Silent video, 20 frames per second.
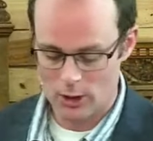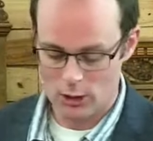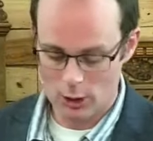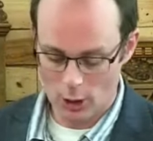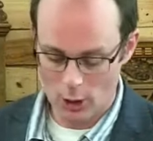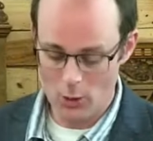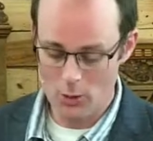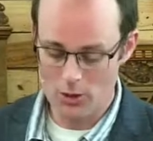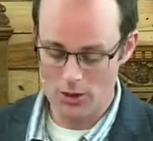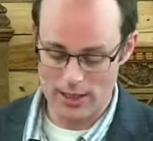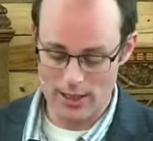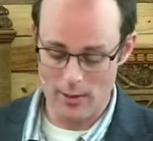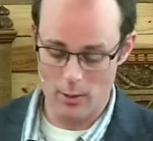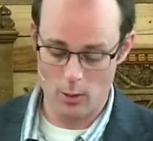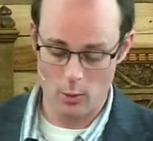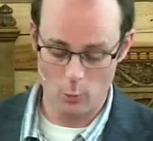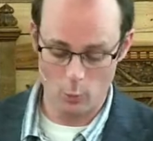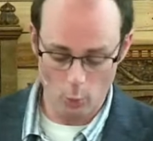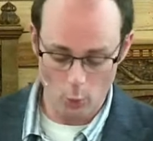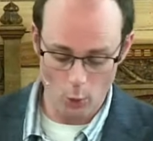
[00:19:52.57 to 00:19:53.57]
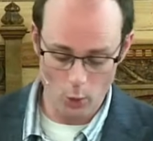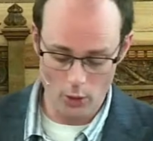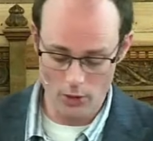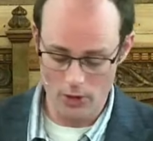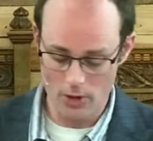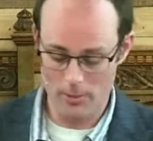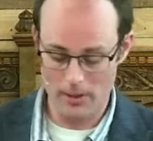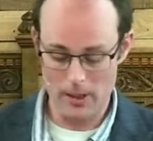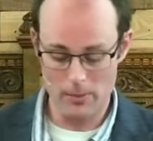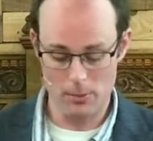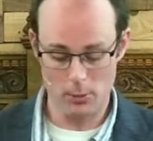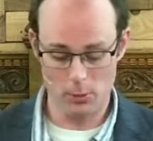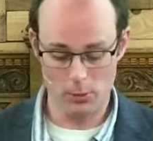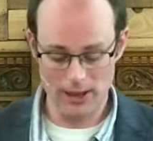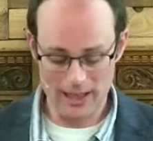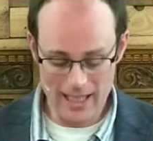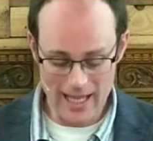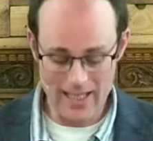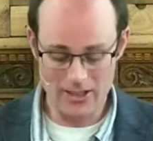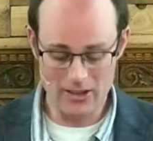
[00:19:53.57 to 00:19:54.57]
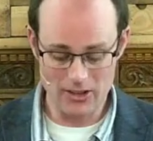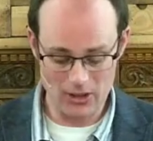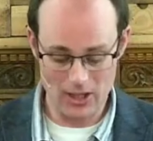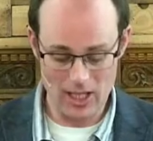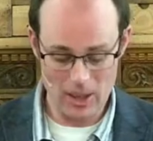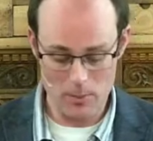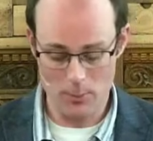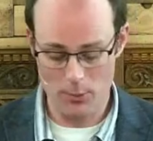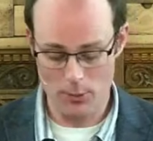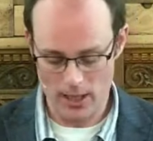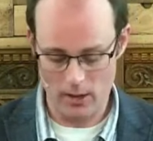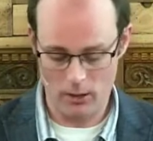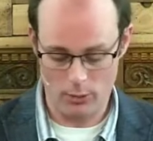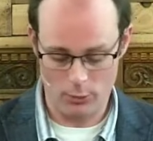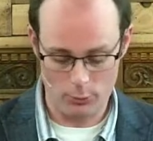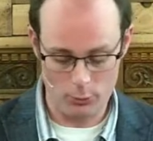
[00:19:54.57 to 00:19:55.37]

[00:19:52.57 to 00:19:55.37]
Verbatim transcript: Go down and warn the people, lest they break